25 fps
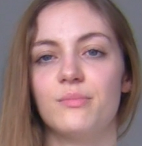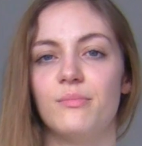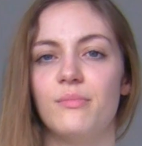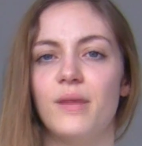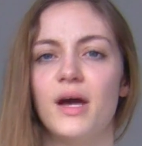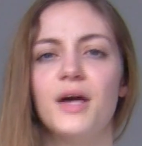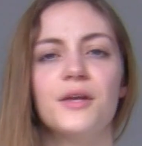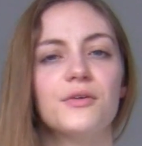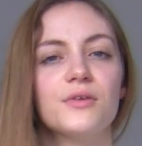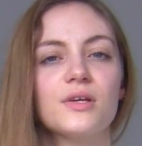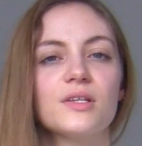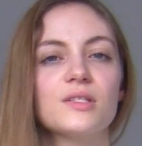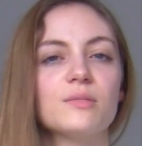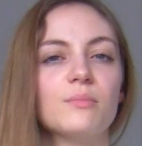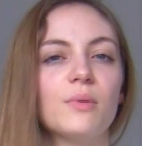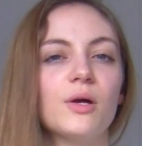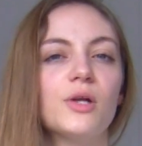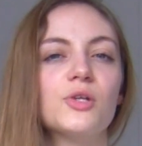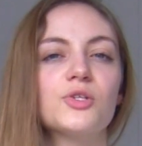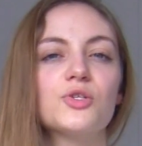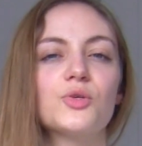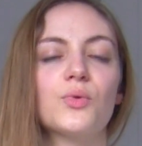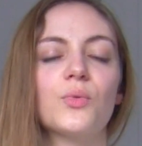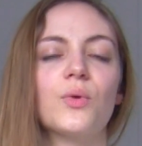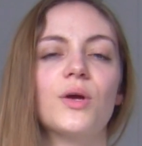matter as
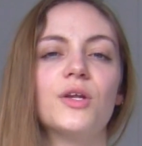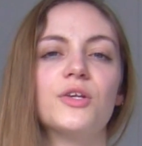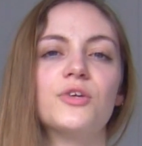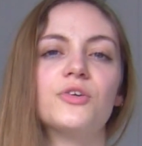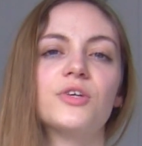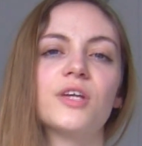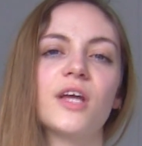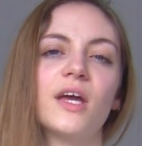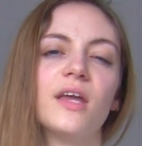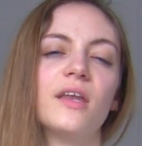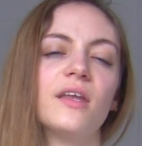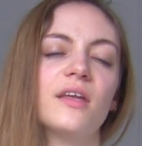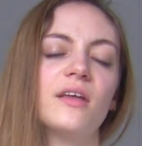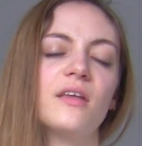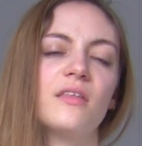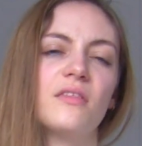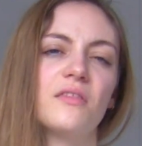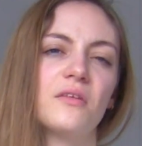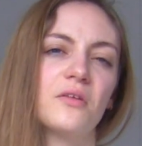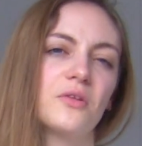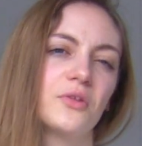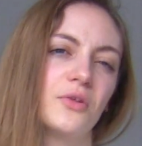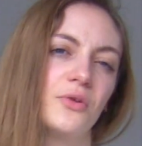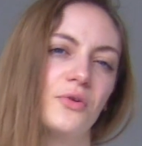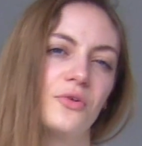much when you're getting
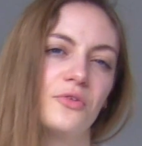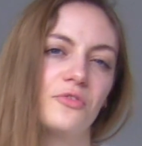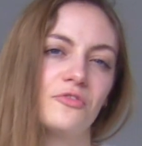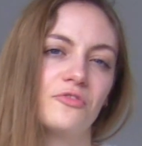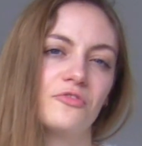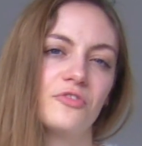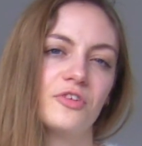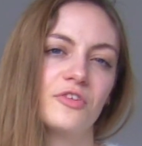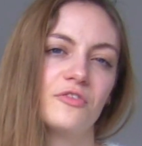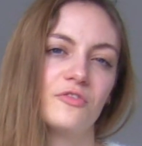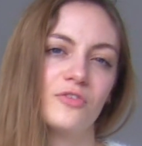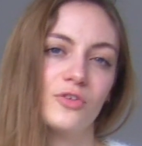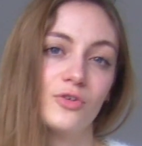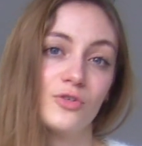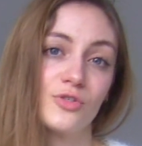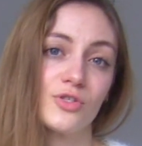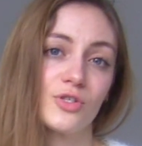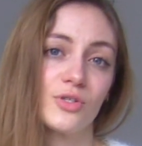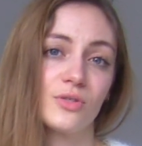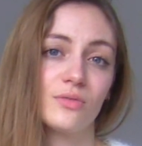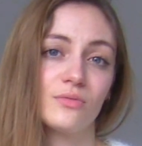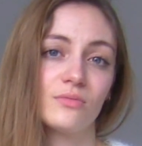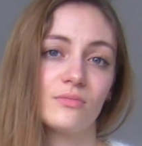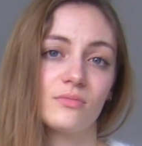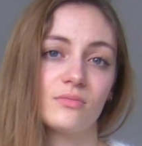the gluten-free
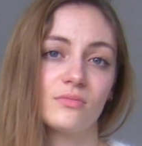version.